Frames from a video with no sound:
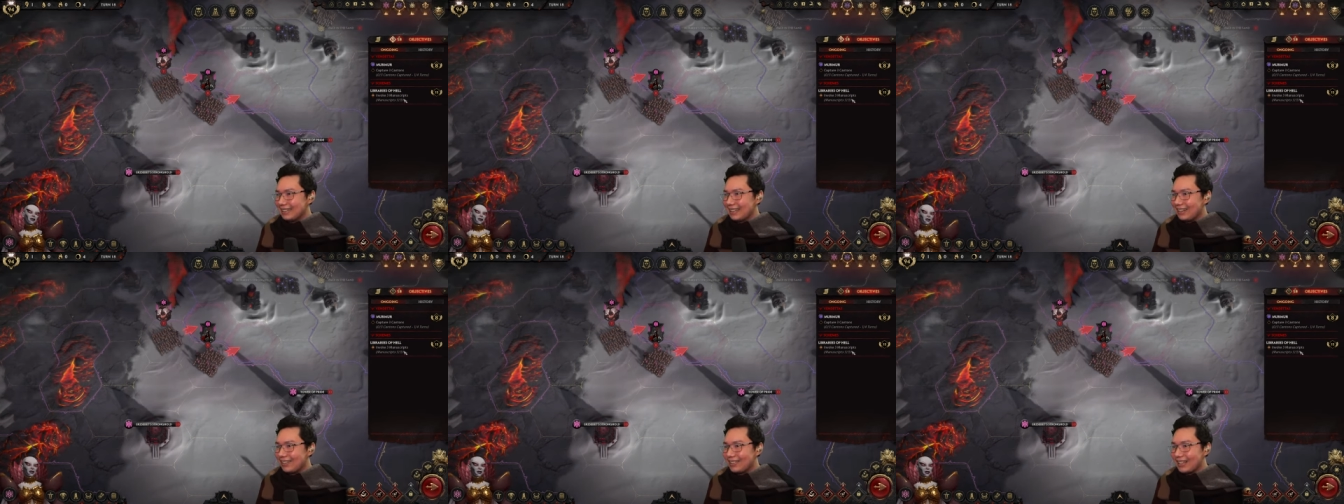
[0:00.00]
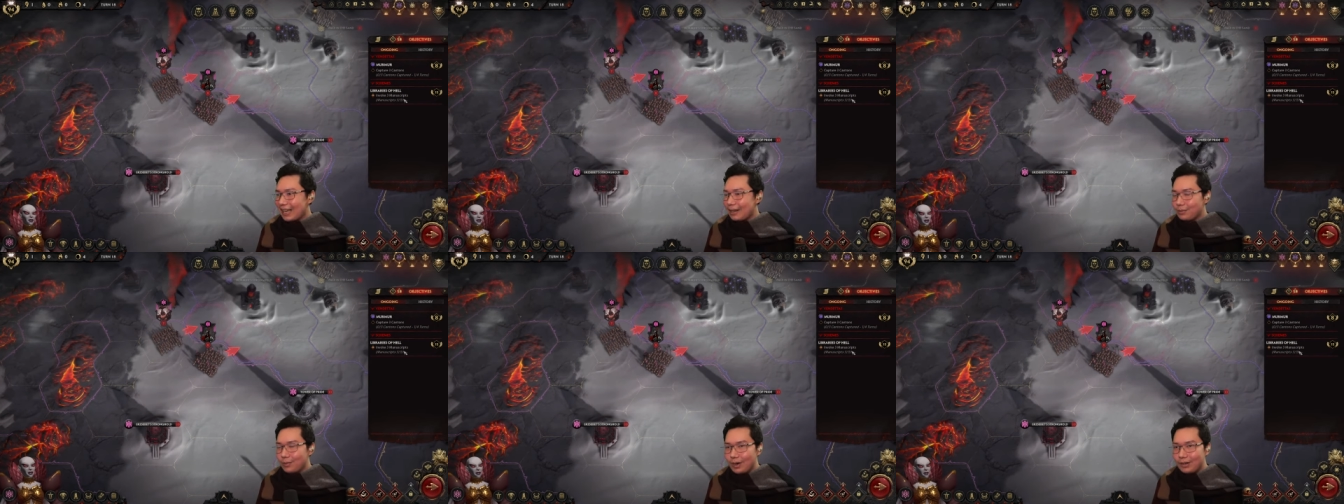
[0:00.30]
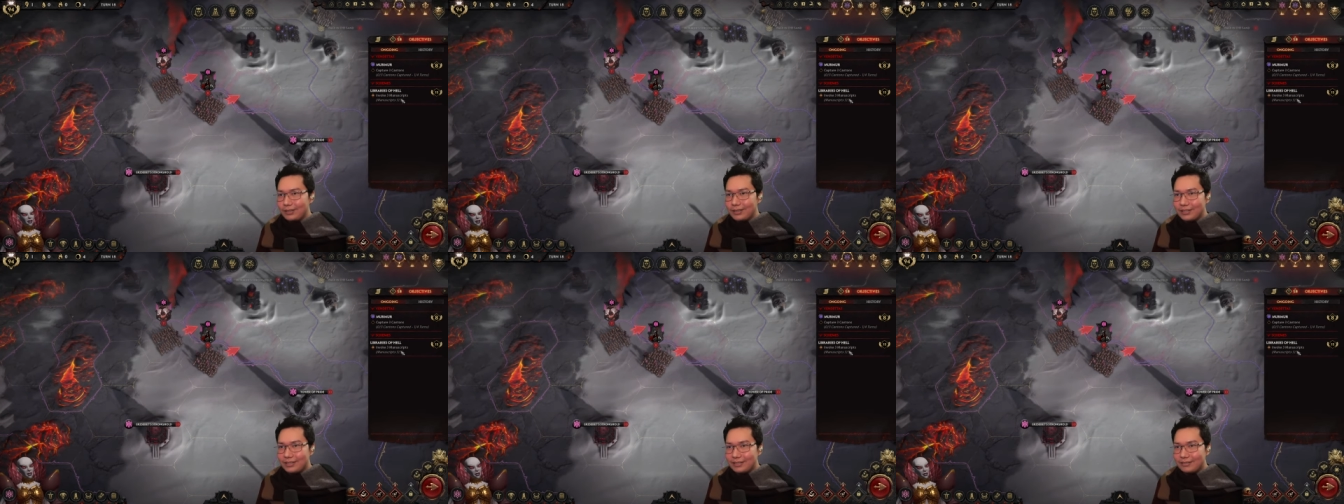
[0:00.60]
Okay, I
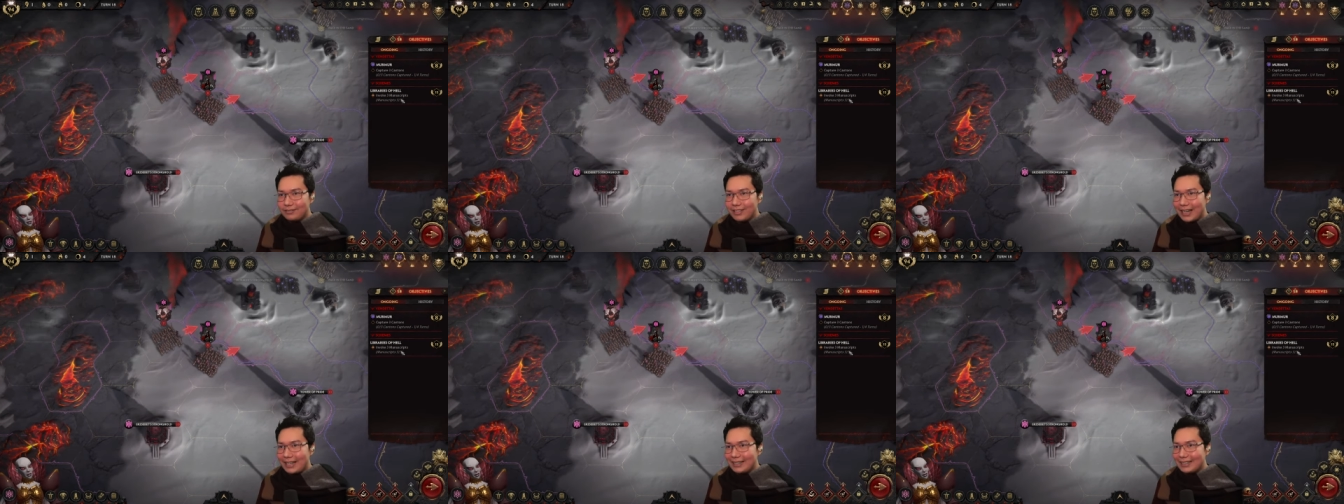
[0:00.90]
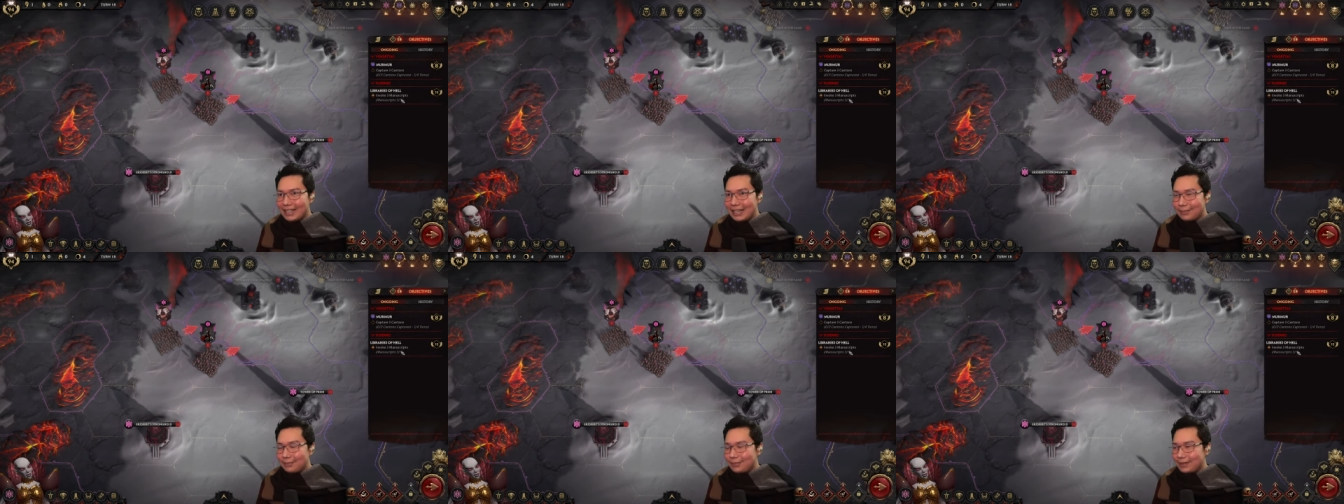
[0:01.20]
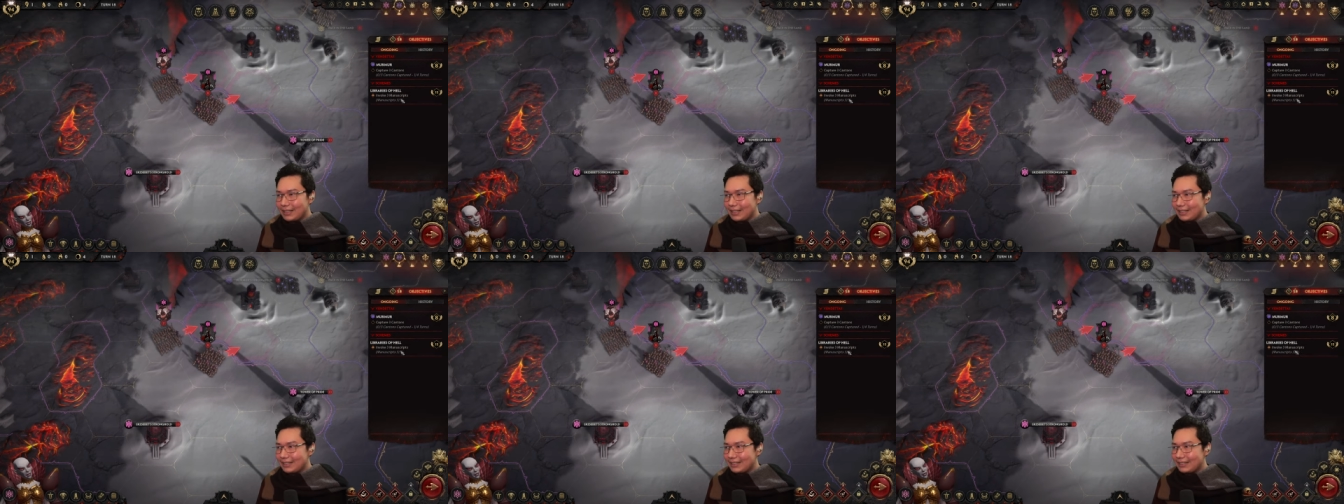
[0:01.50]
won't rank up
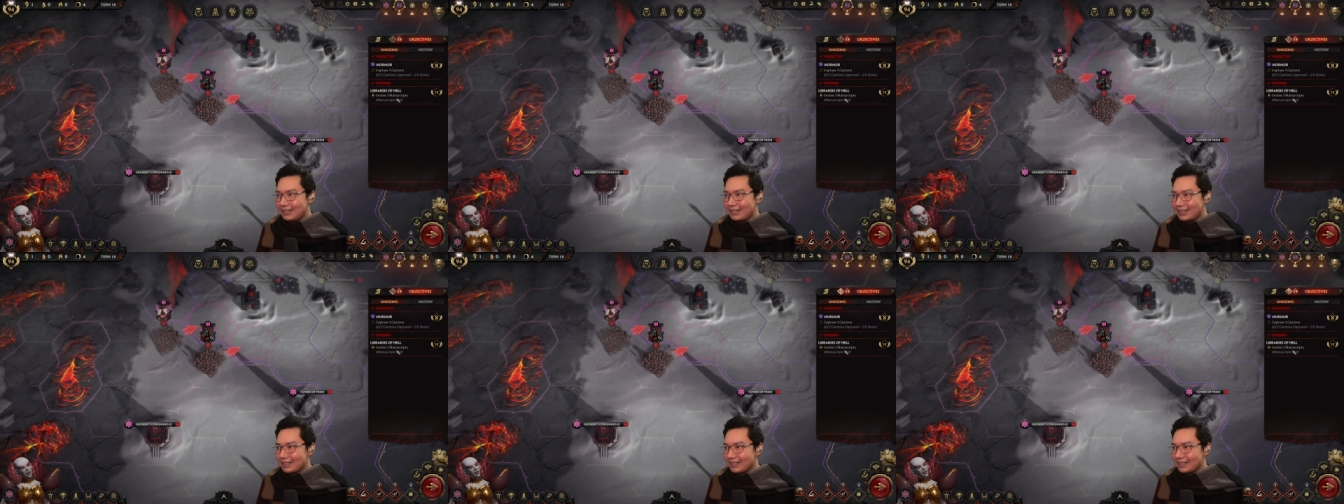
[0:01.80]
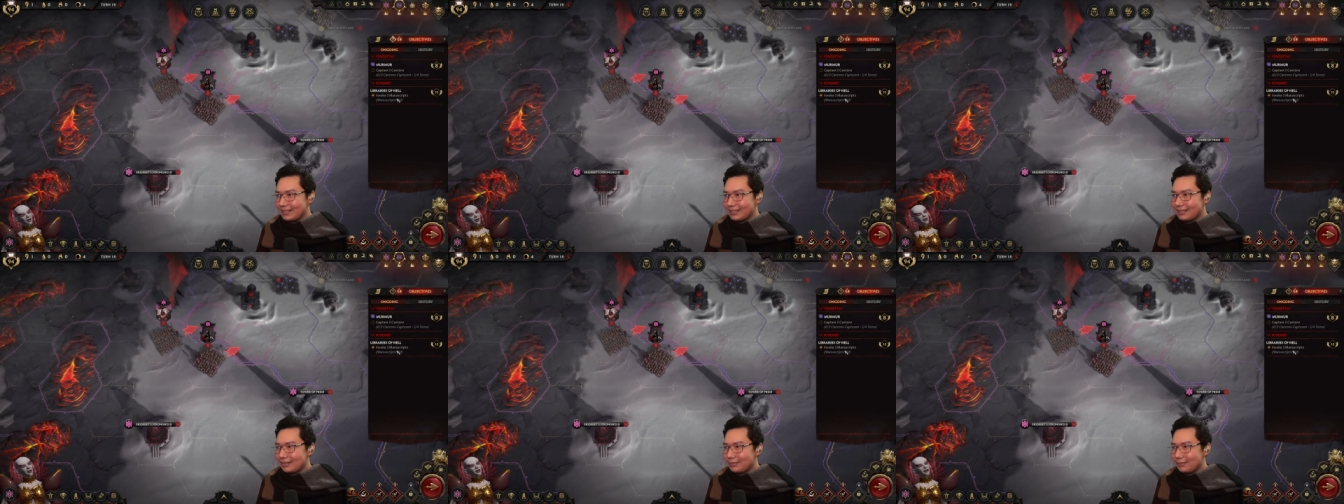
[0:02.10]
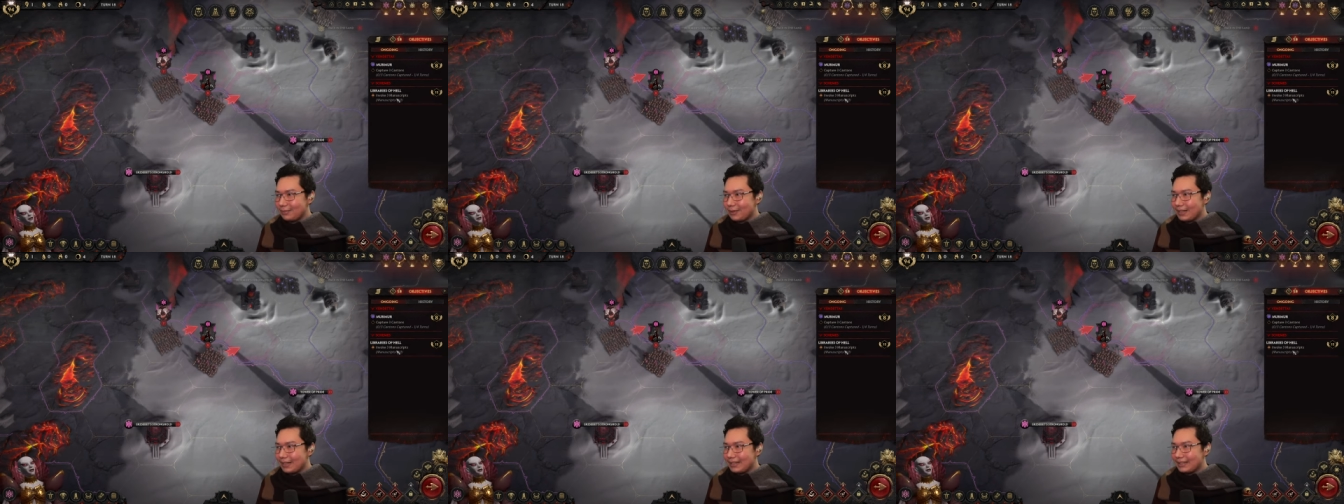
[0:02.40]
this turn,
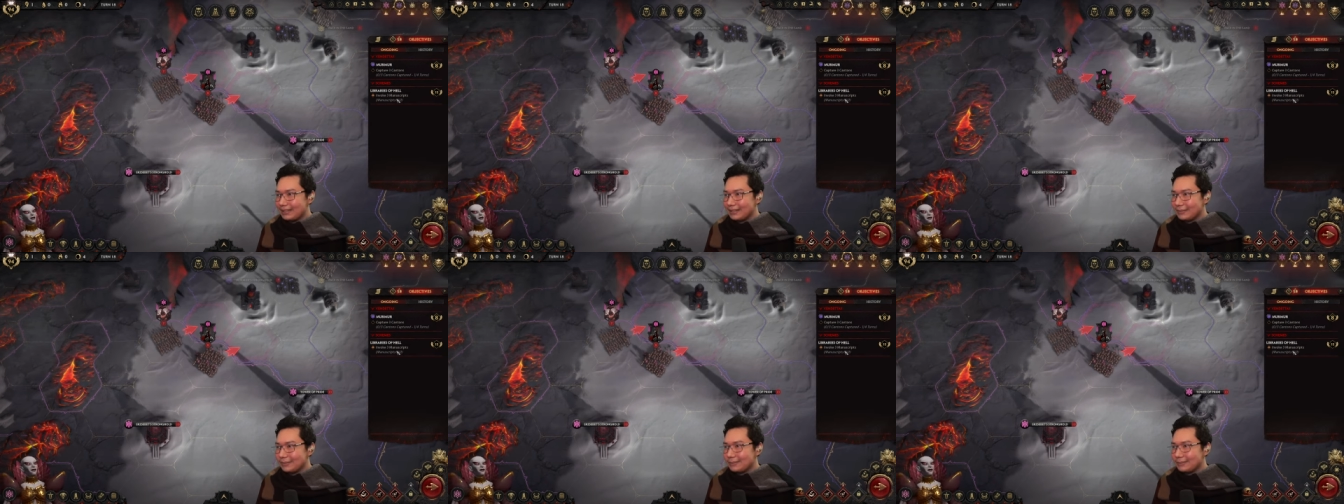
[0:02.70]
but